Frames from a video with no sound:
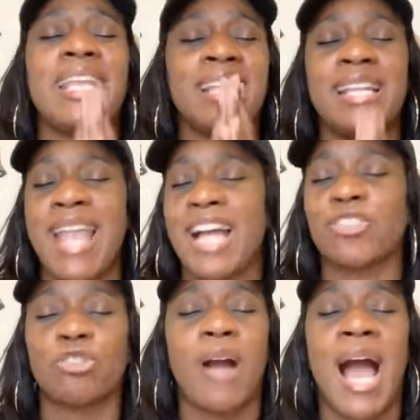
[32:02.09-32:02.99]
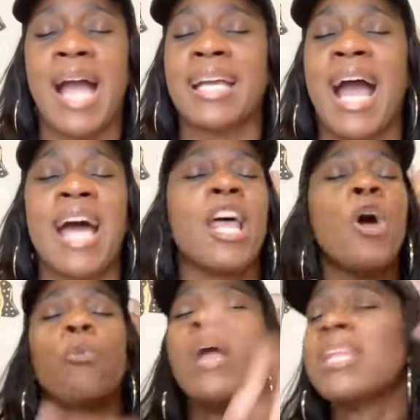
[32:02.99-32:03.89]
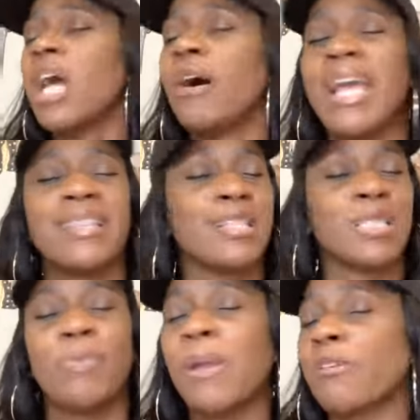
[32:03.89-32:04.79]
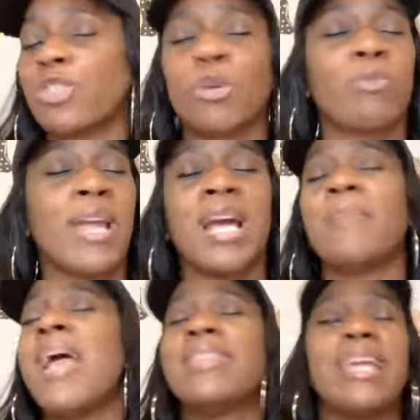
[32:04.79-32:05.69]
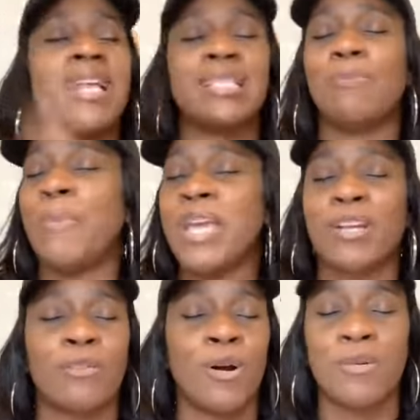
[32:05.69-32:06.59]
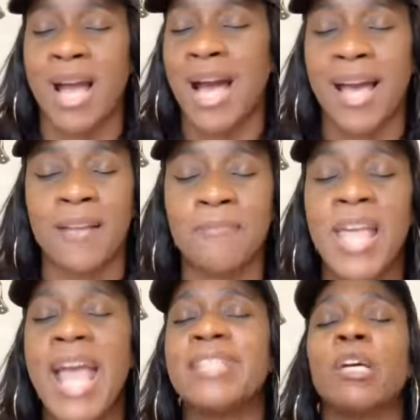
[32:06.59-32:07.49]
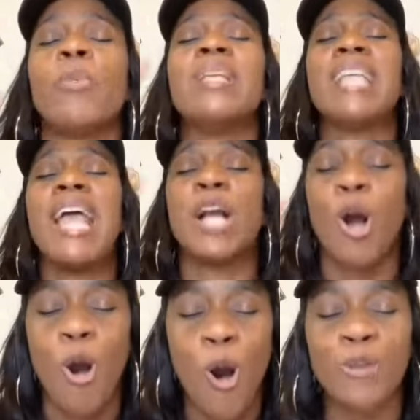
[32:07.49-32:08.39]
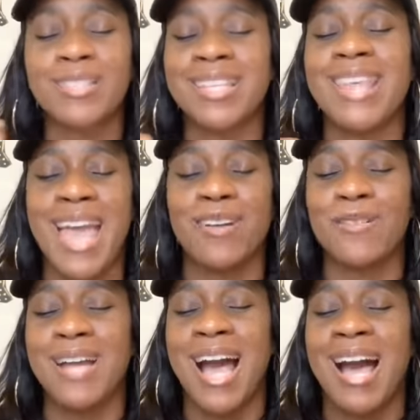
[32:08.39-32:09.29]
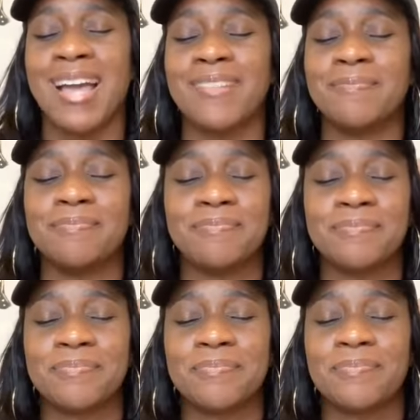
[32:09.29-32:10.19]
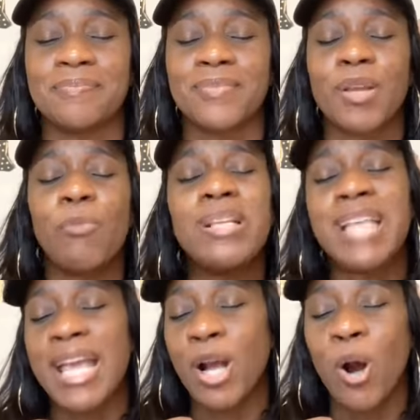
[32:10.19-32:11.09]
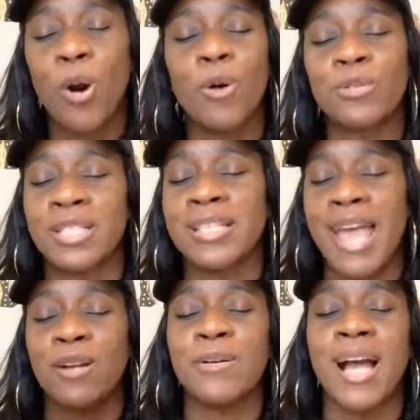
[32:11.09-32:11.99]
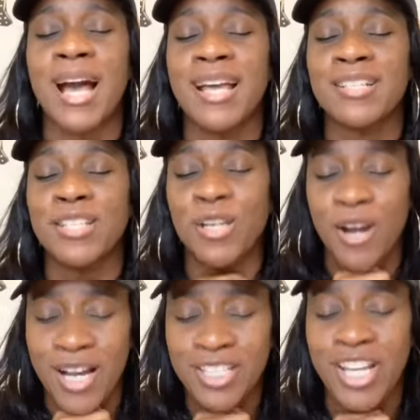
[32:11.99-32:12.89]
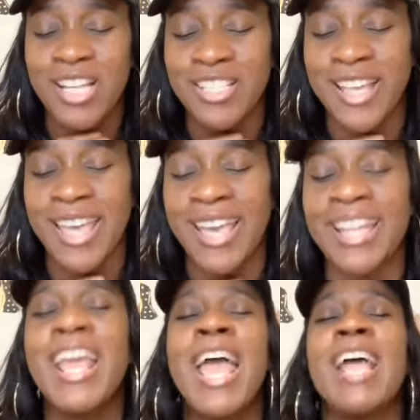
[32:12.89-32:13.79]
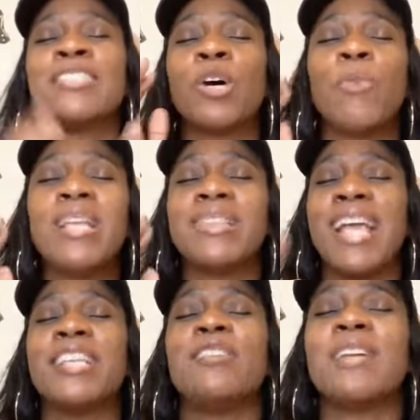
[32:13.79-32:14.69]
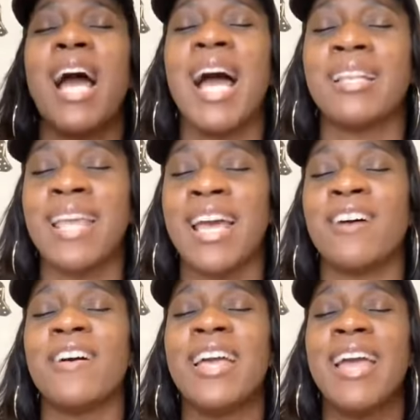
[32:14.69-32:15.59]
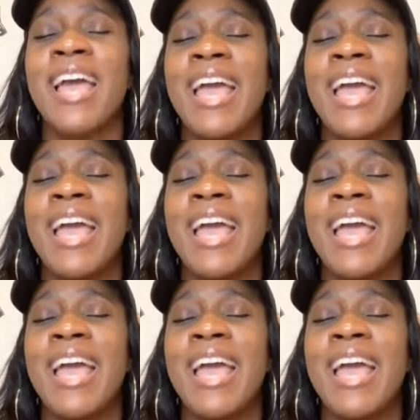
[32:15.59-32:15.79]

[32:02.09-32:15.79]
it in the natural eye, God, we know in the spiritual realm that it's bigger, oh God. And so we take hold to that, oh God. We take hold to that, oh God, to your unchanging hand. And so we thank you, God, now.